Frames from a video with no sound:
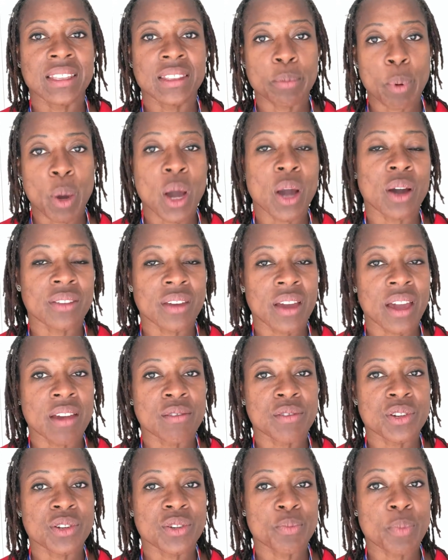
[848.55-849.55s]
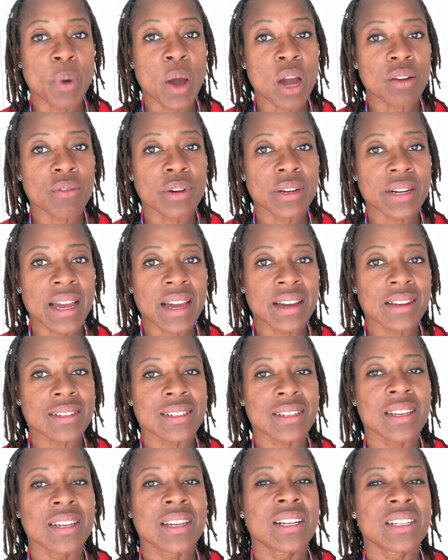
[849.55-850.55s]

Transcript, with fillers: the park that I do park run at.